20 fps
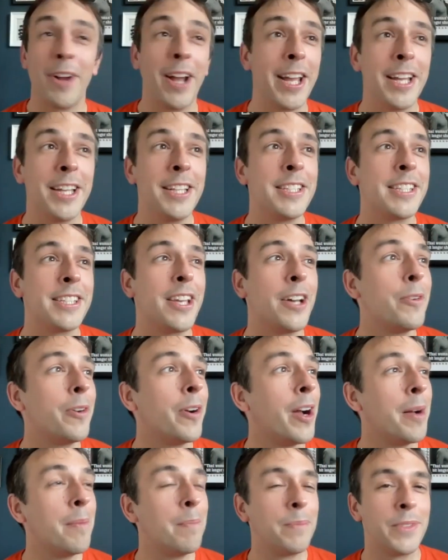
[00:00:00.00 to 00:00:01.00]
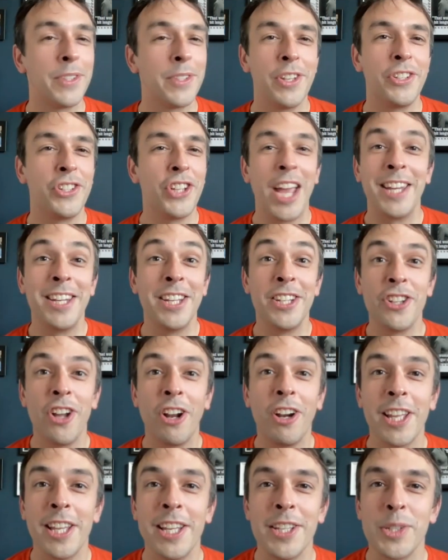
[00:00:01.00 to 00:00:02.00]
great. And so are Jane and
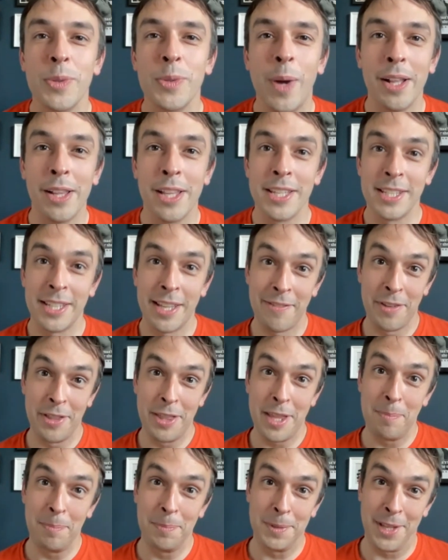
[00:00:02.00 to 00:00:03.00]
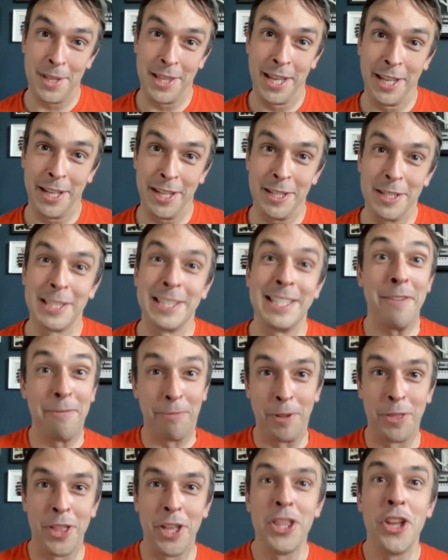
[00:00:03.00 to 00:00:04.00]
Dolly as well. It's giving them something
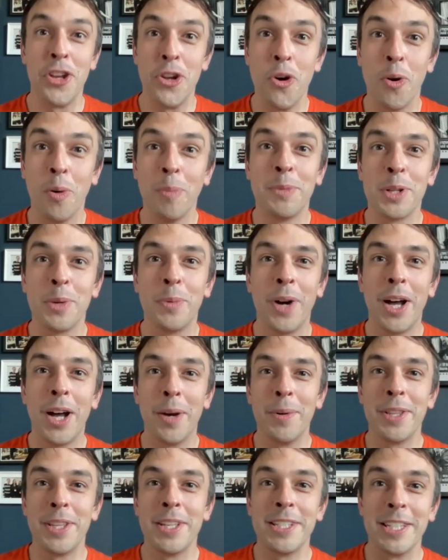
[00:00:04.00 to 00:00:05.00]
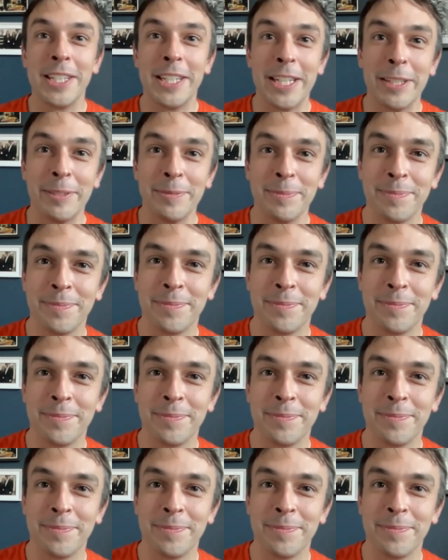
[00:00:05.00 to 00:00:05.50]
different than the norm to work with, isn't it?